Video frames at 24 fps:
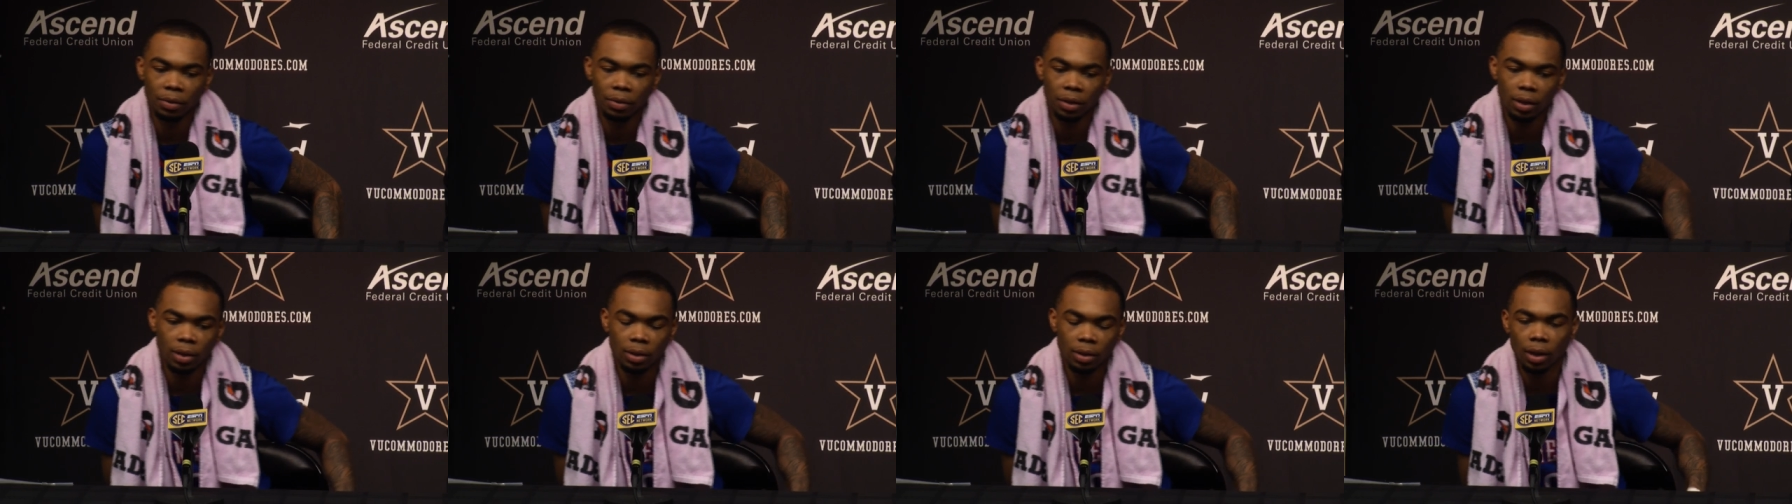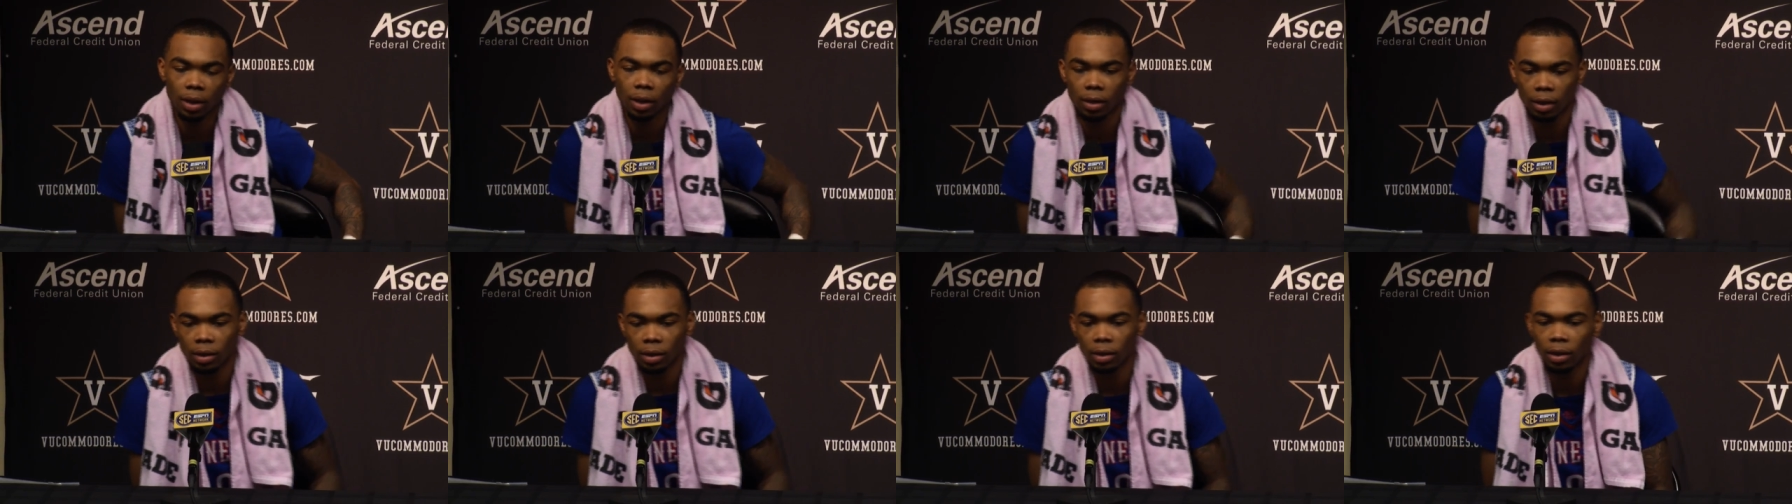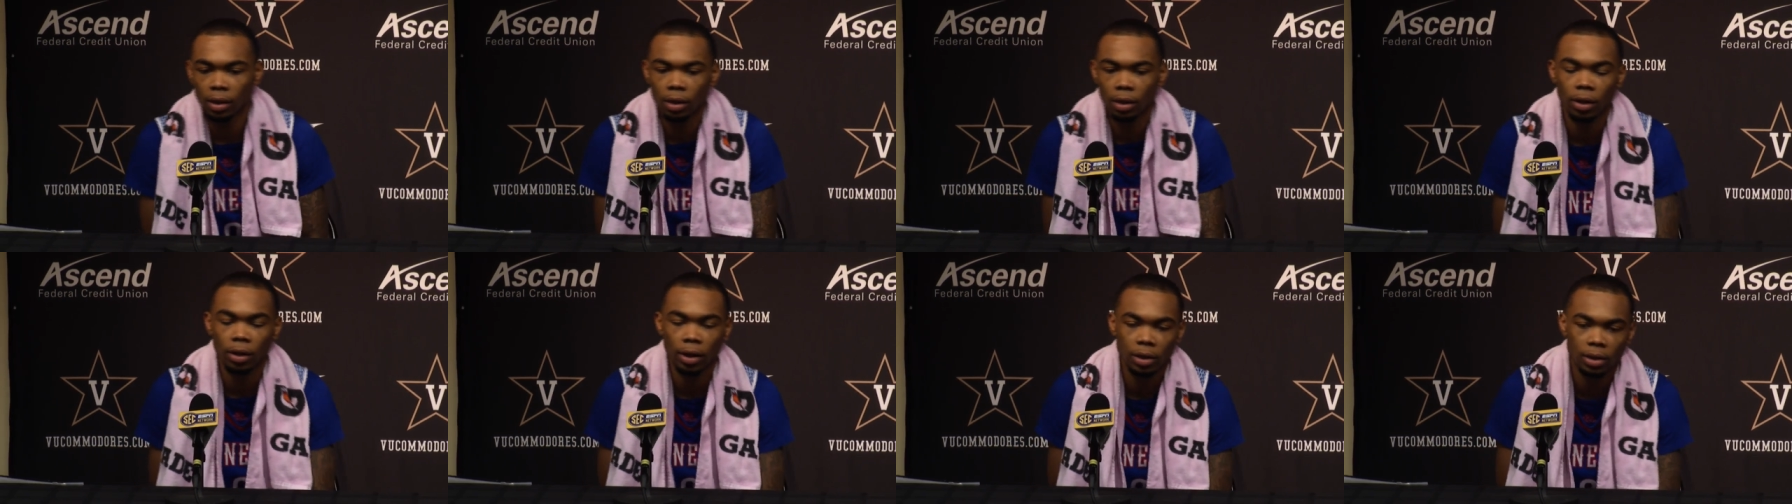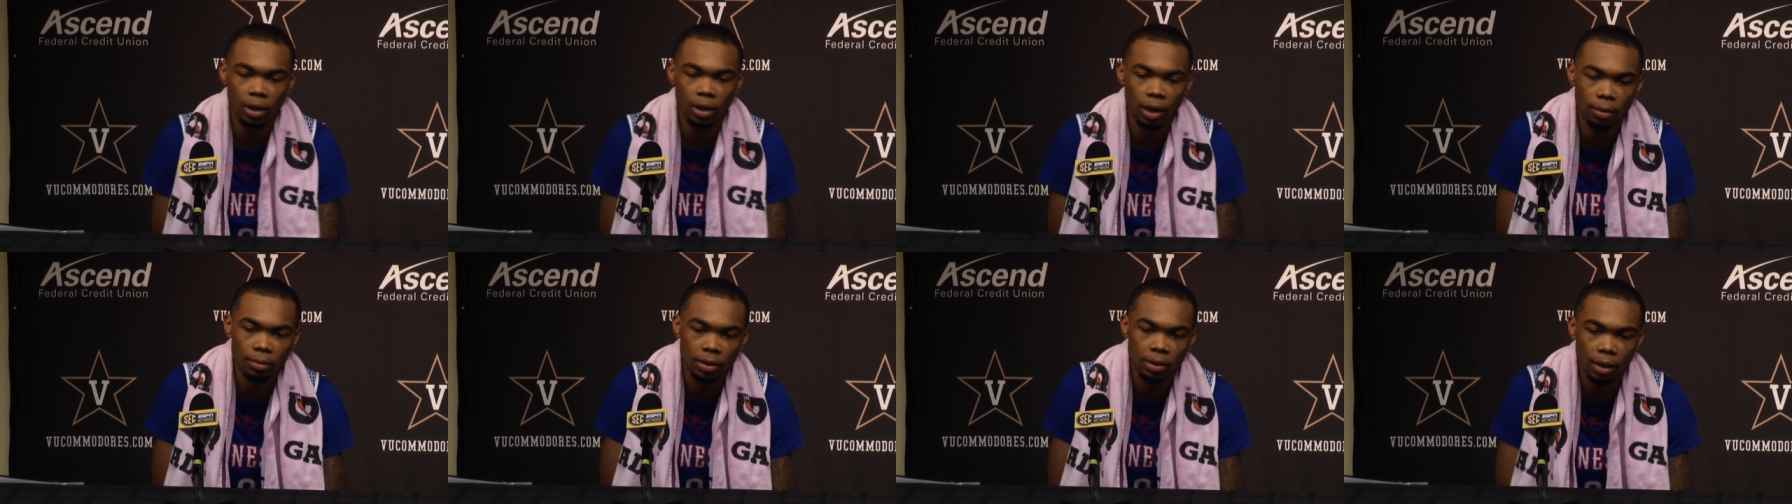He did a
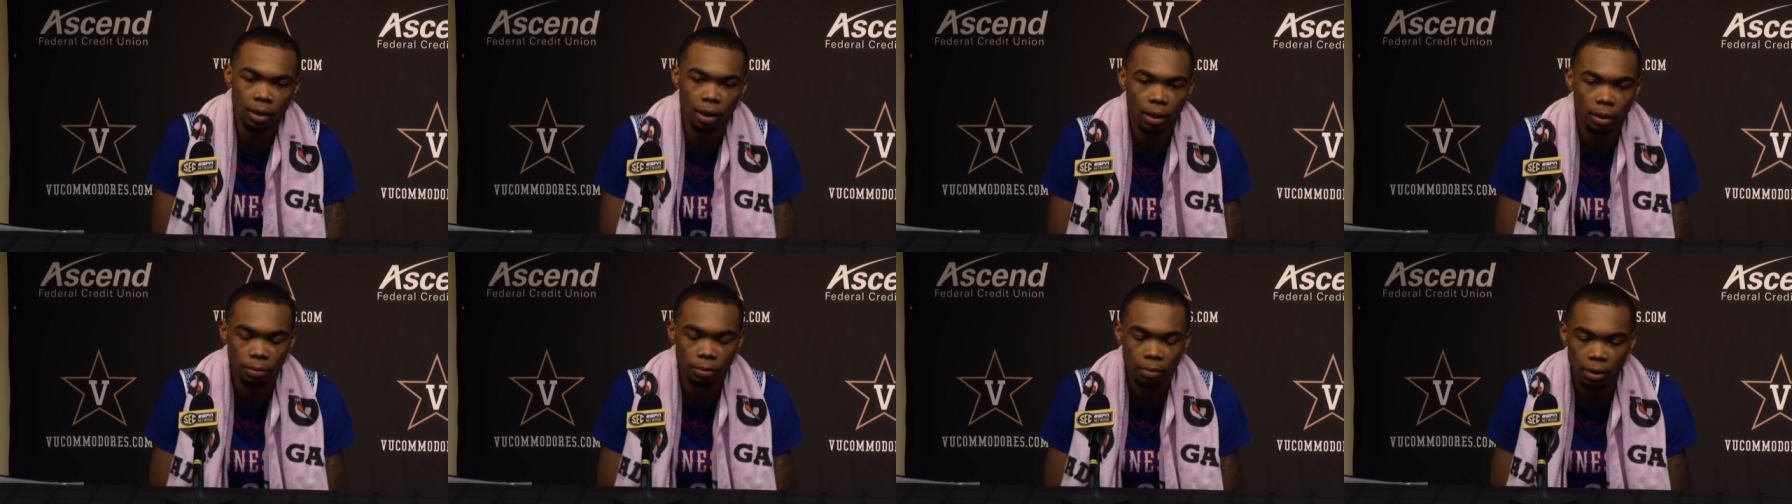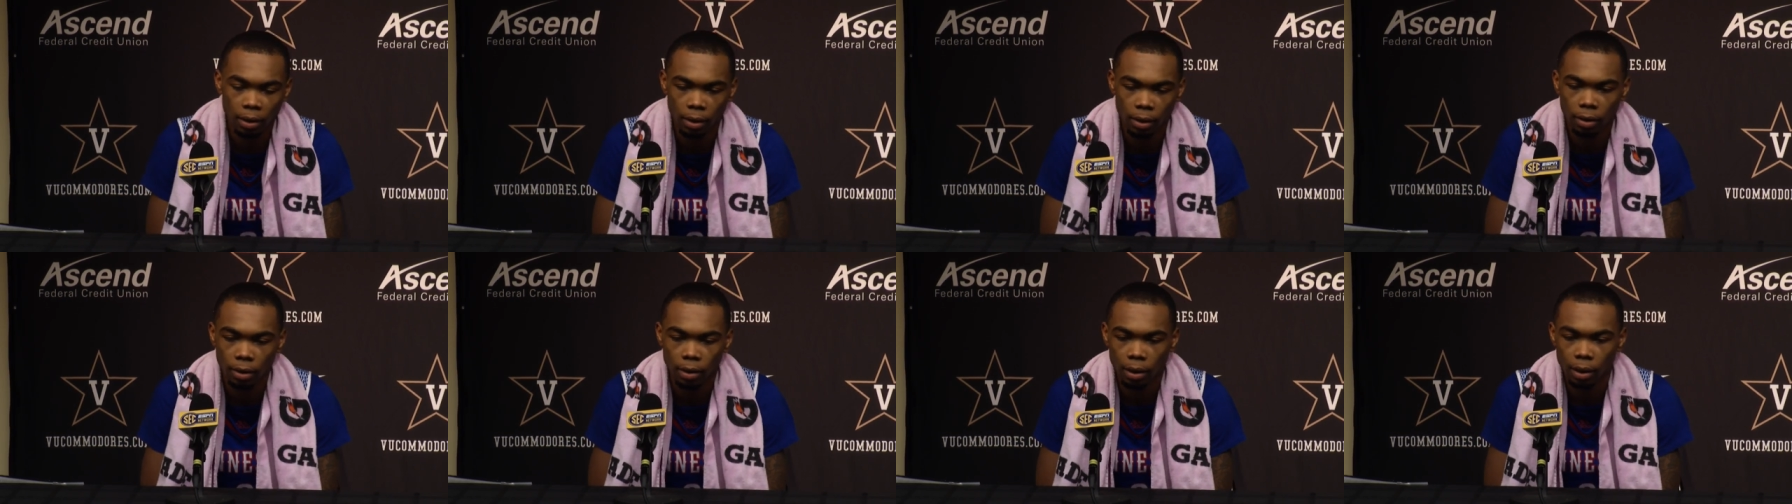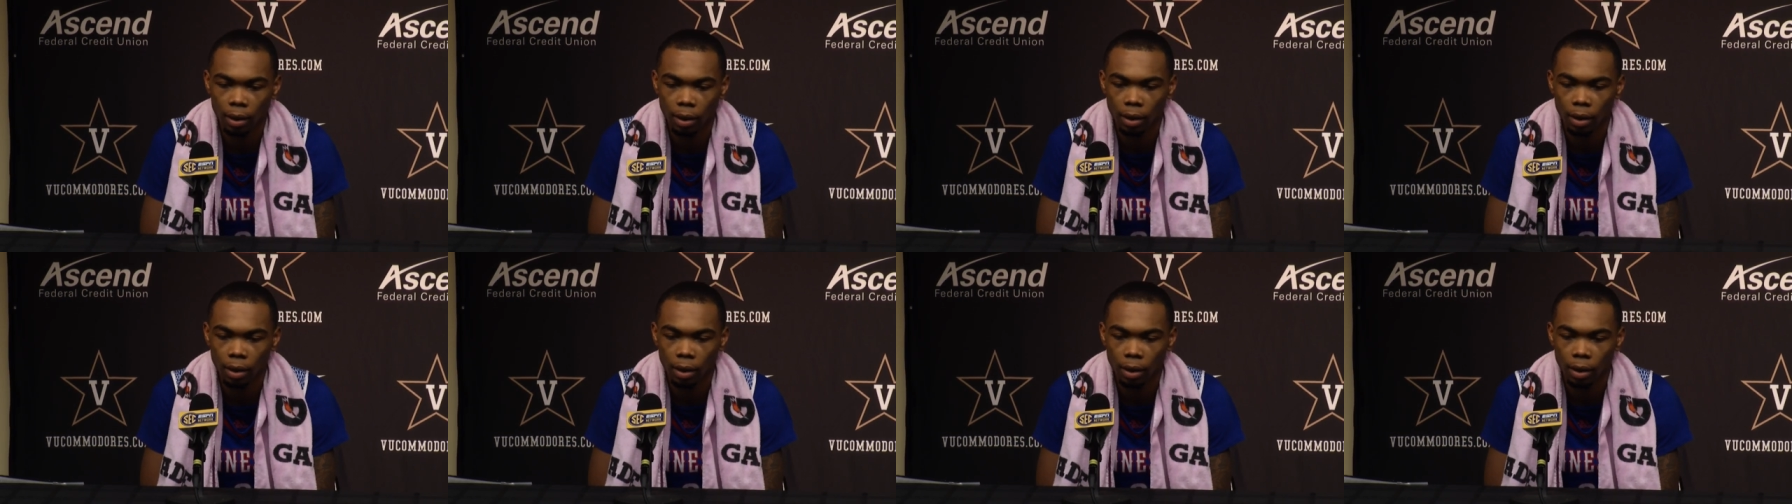great job tonight, but